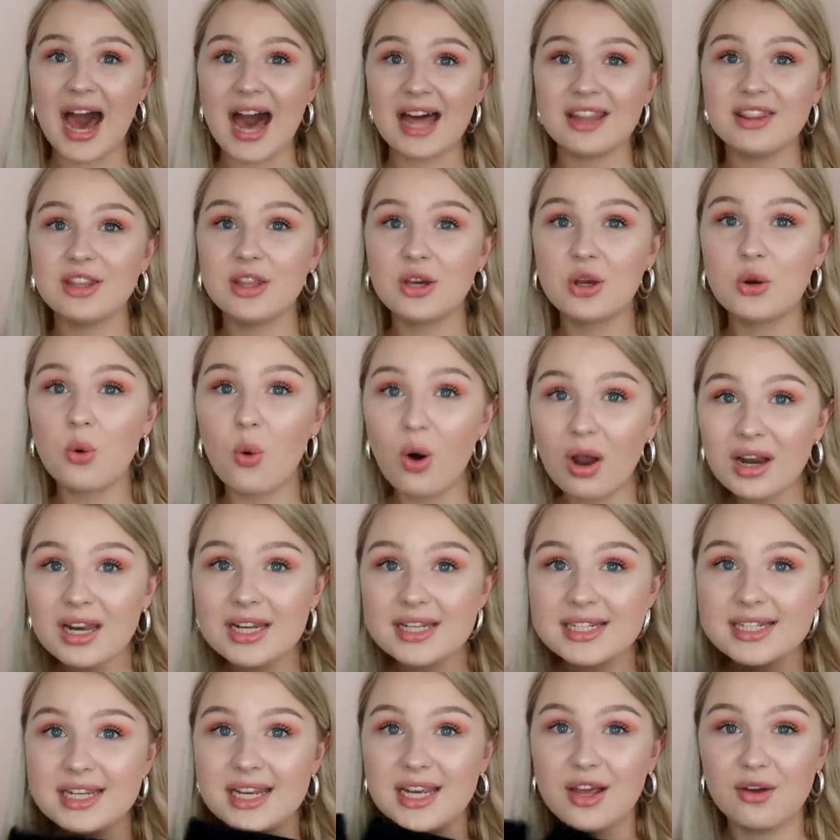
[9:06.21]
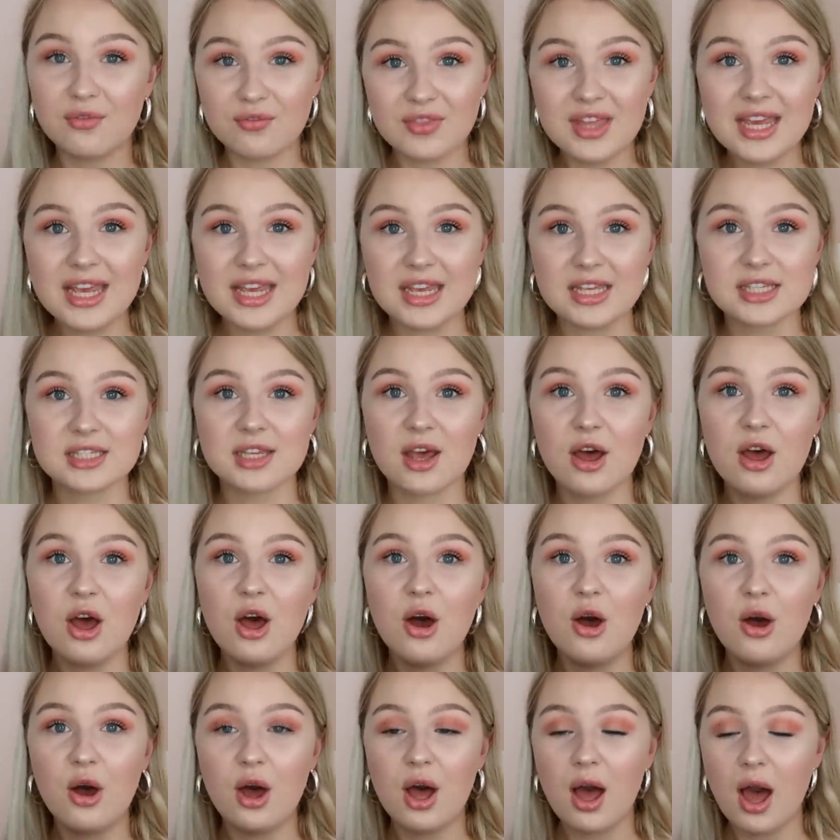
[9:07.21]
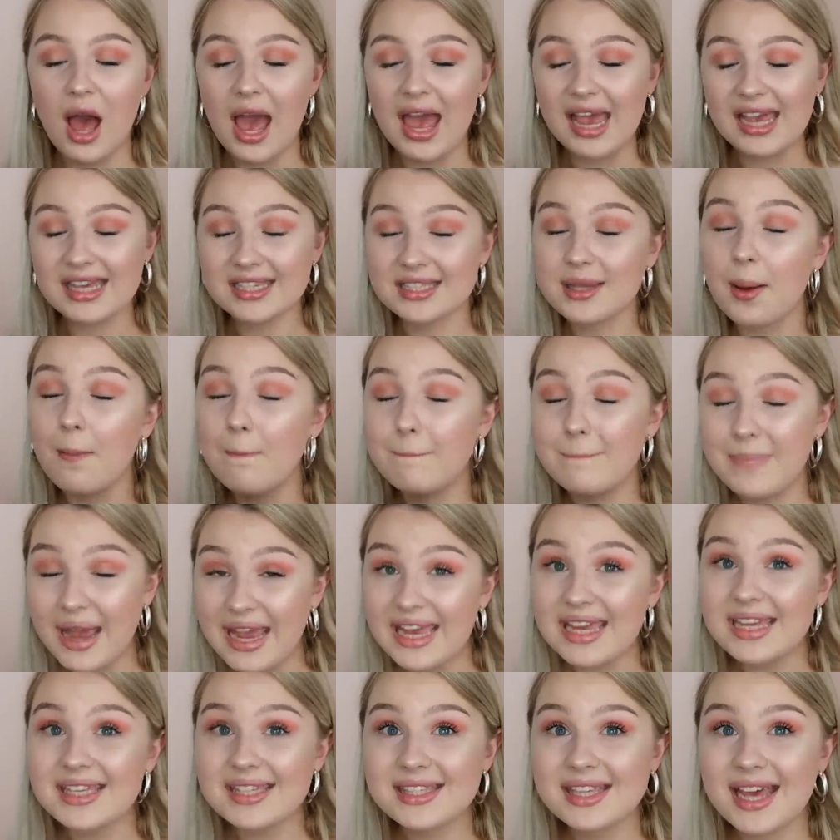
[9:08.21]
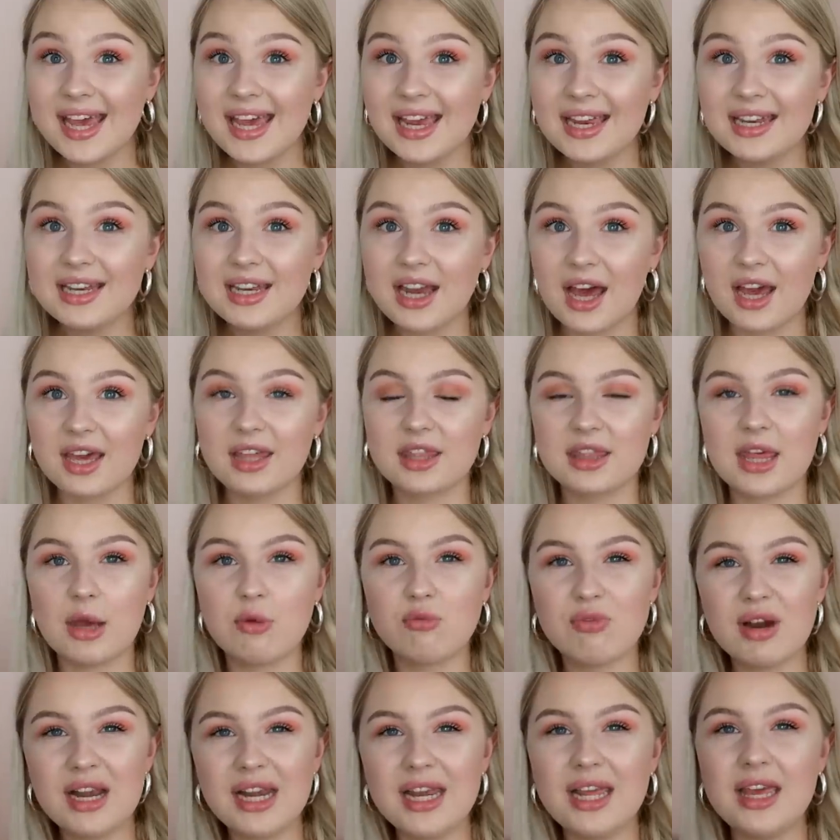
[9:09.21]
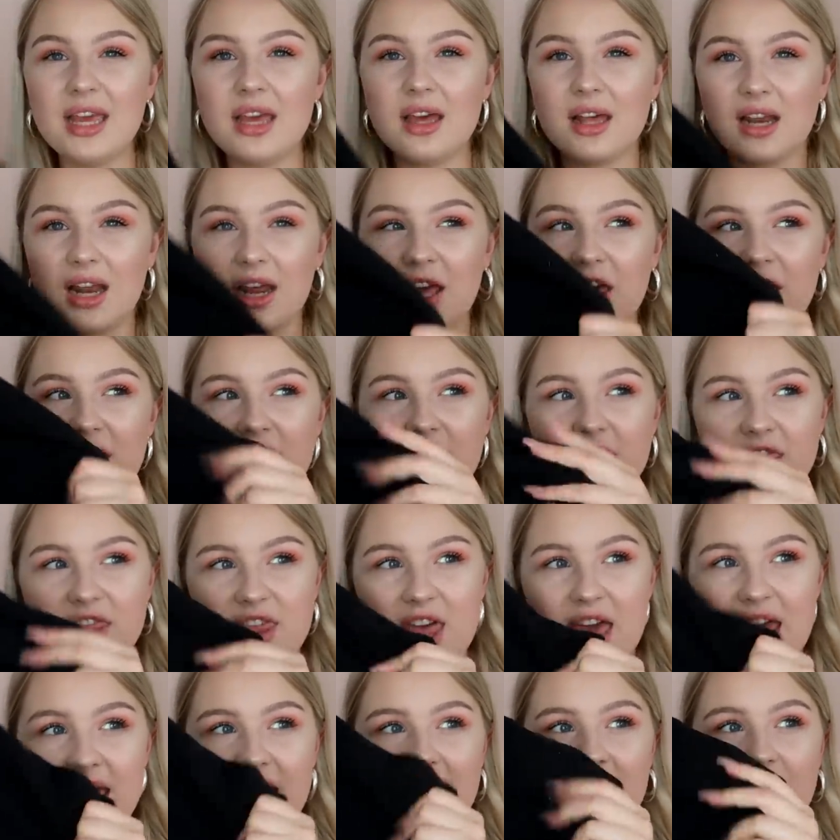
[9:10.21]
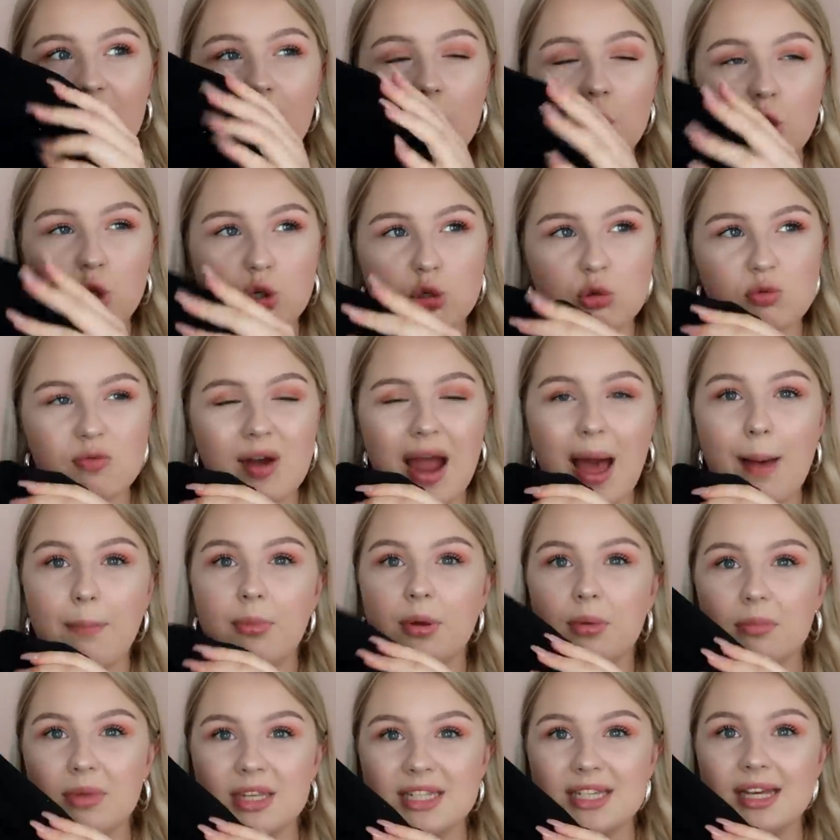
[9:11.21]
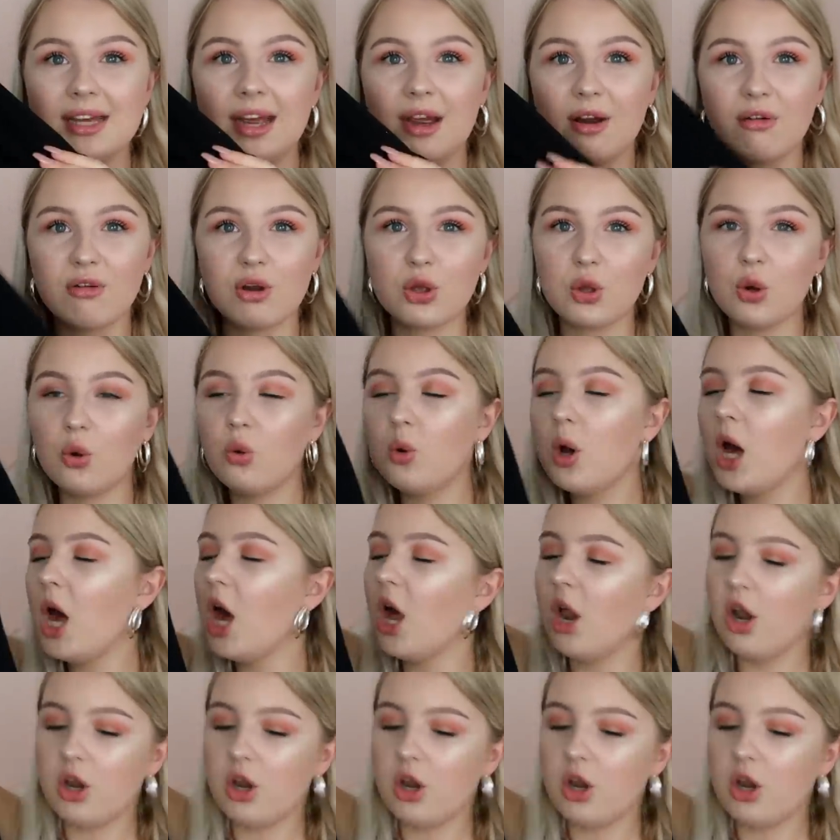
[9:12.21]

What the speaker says: And the quality of these is amazing. Like, they're really like a thick crepe material.